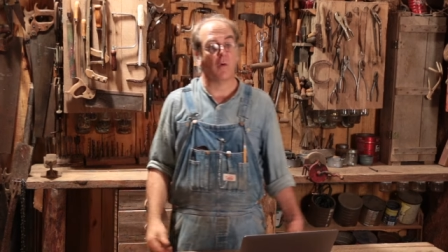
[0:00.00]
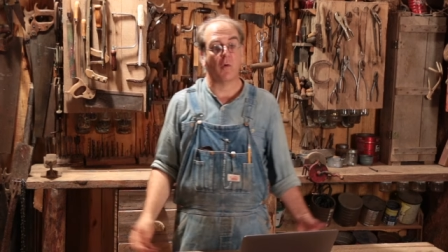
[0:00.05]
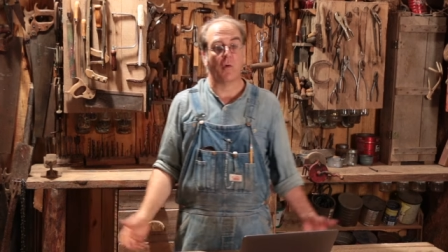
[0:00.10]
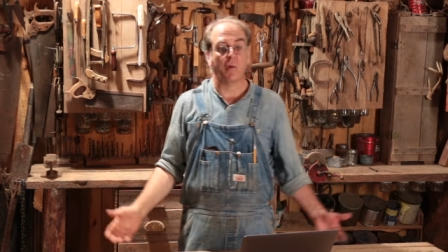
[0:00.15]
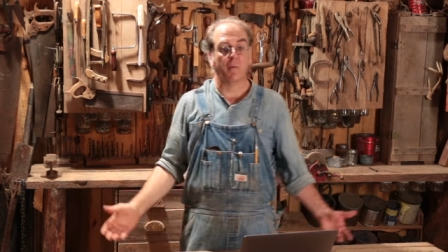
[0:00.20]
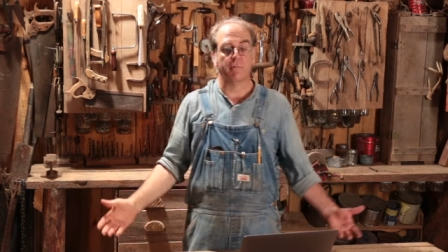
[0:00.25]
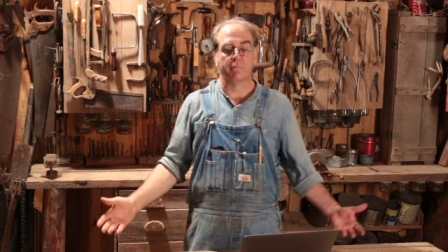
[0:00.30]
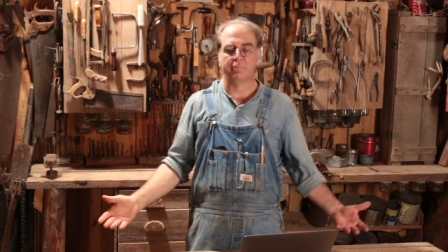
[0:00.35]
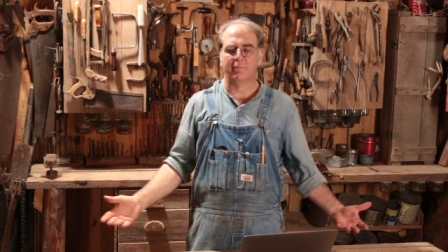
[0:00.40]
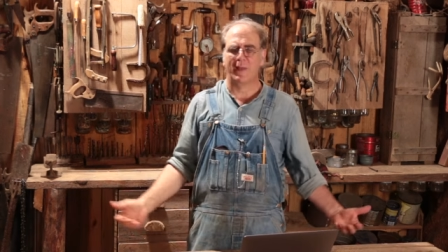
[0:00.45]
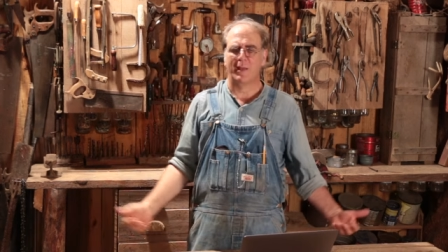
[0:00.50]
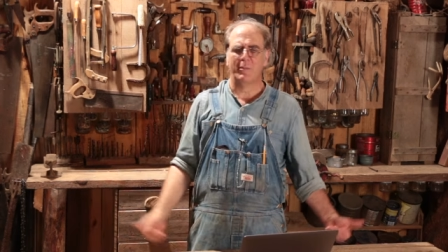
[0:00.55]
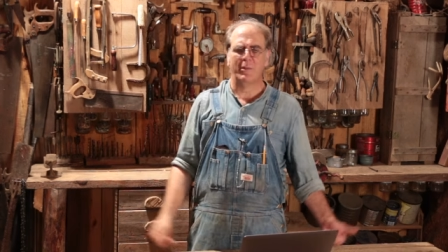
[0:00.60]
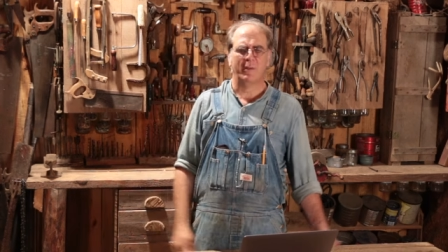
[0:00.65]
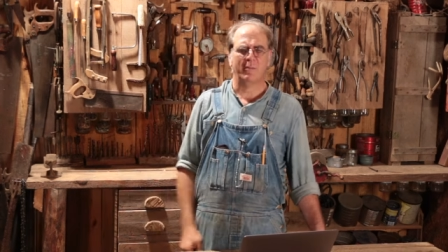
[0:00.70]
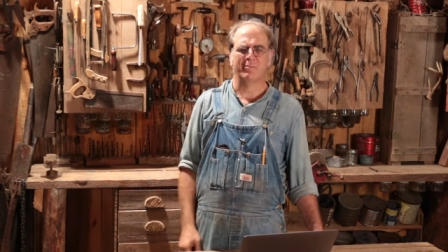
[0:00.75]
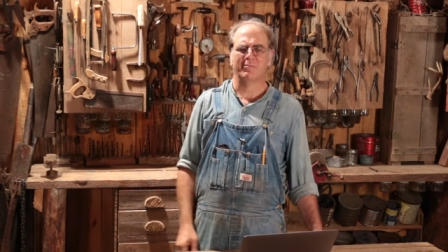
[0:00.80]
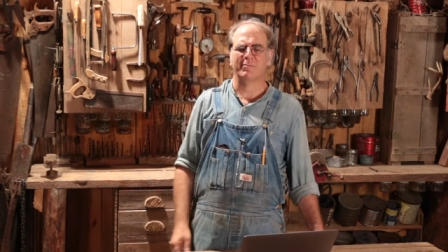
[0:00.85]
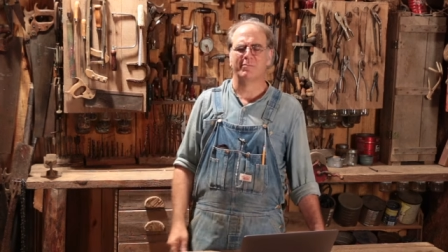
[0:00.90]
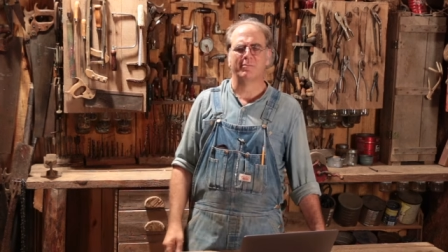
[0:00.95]
Or
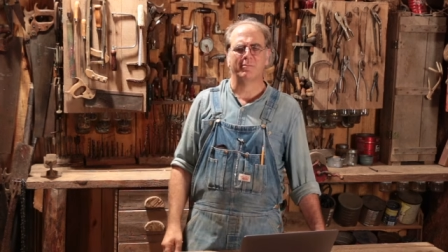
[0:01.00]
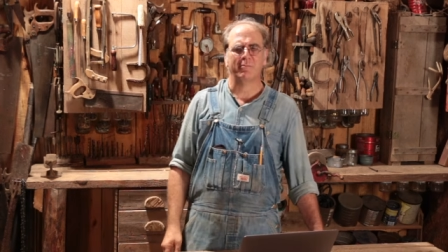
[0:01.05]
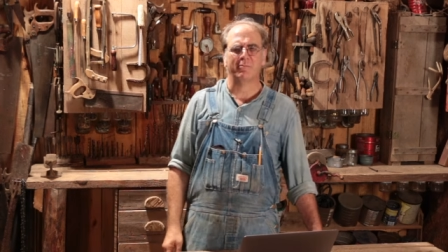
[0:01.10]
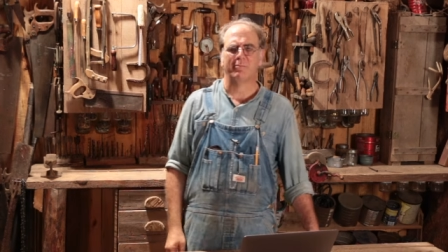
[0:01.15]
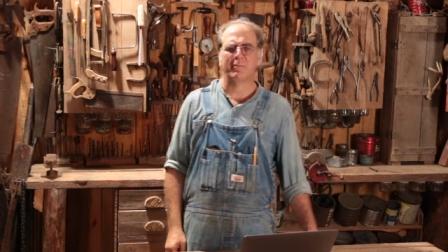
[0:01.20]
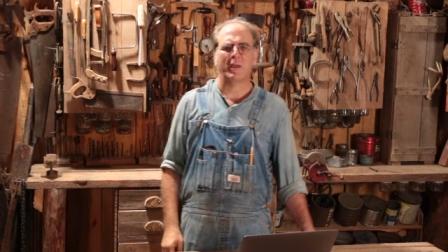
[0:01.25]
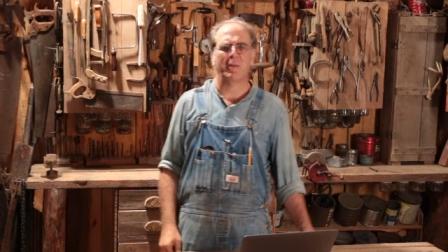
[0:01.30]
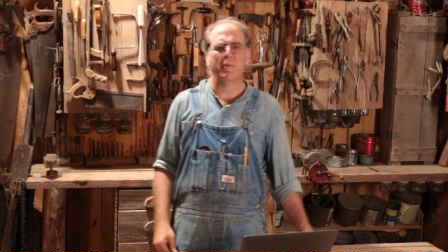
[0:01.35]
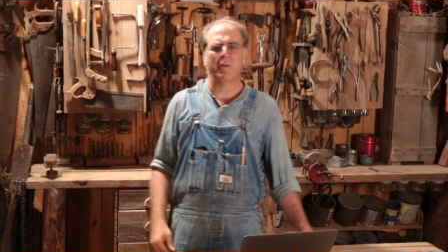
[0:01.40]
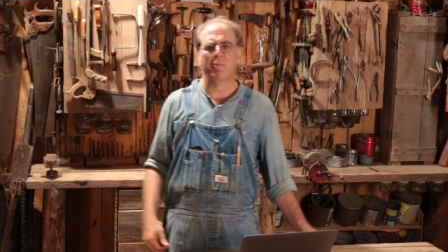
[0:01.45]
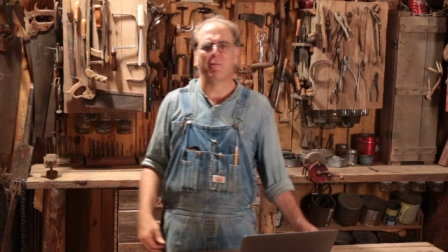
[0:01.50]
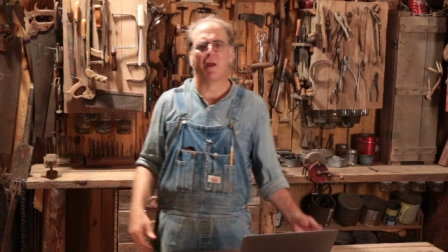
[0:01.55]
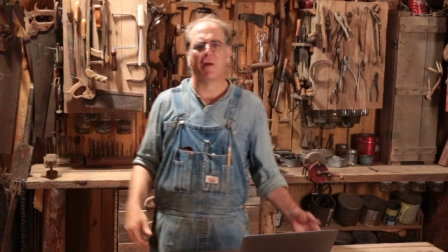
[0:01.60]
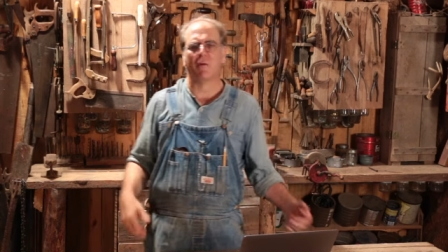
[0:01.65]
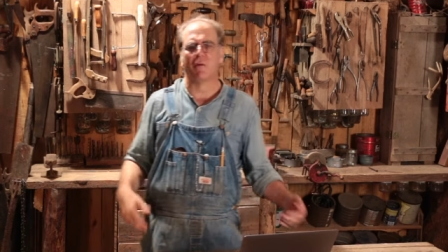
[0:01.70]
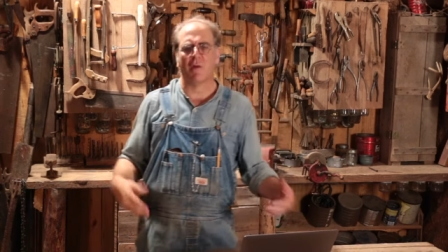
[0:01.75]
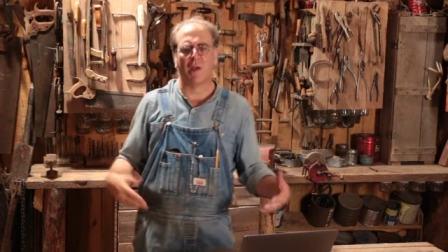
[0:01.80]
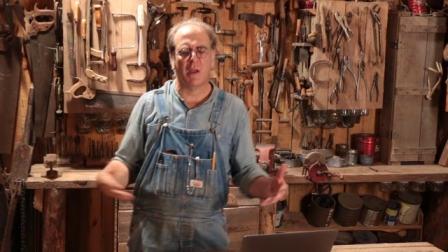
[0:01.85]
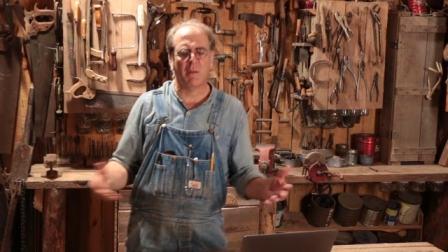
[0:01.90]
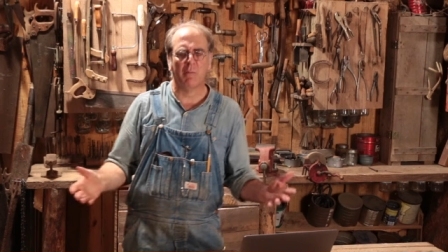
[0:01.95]
maybe, maybe my
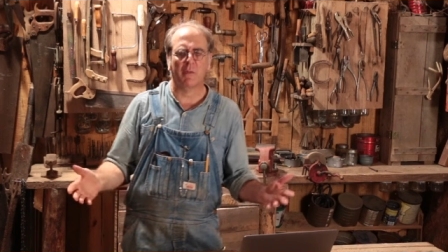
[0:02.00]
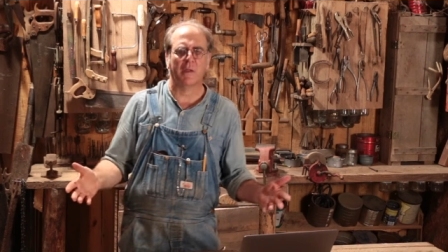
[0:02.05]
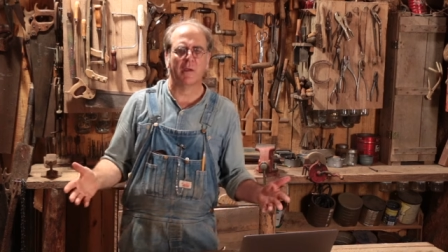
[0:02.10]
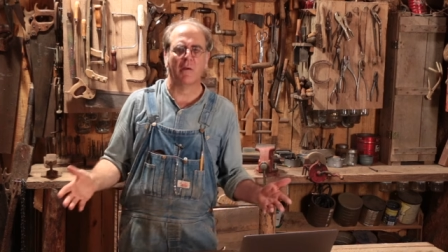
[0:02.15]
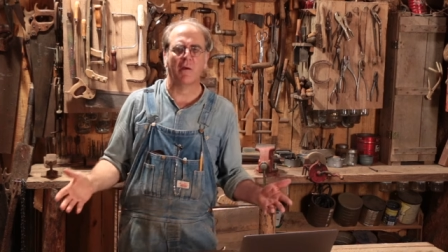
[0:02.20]
rambling